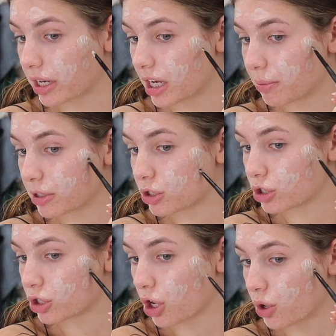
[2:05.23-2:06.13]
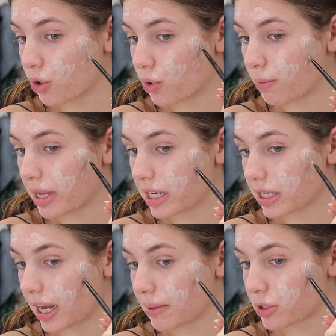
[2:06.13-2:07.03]
it up so many
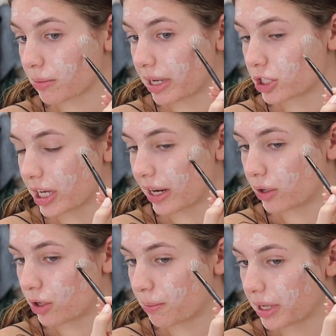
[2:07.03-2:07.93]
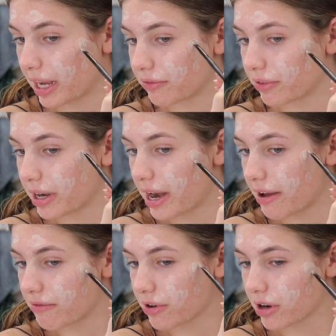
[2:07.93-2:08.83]
times on my channel, but I've
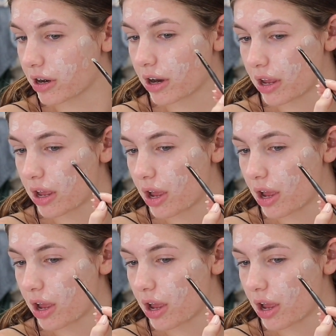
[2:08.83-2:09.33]
never